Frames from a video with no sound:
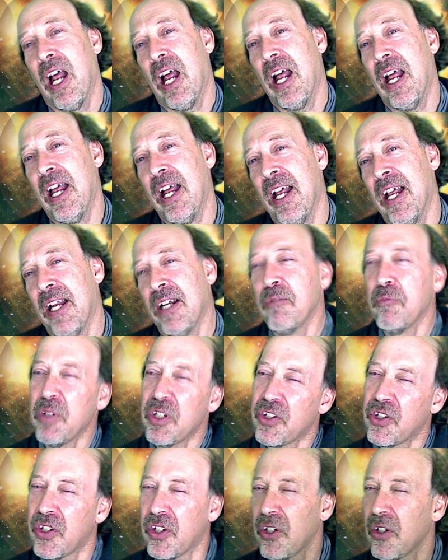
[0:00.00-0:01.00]
and
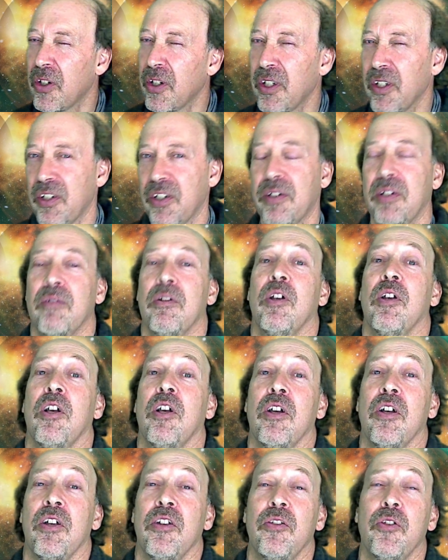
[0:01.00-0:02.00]
mysterious
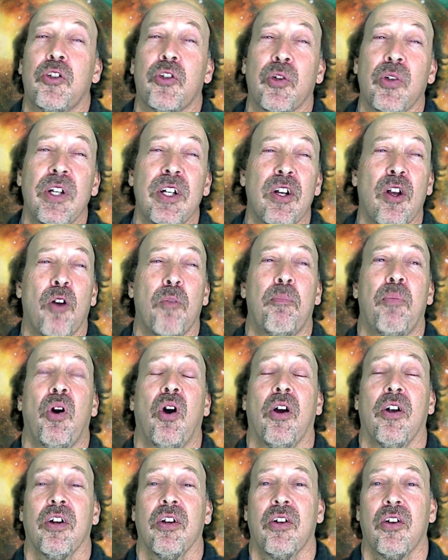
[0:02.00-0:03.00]
neutrino
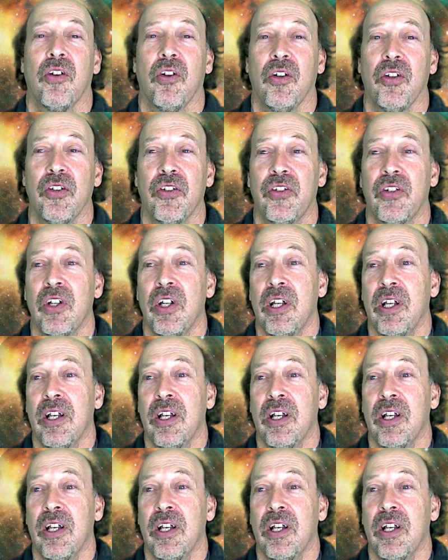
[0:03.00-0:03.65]
particles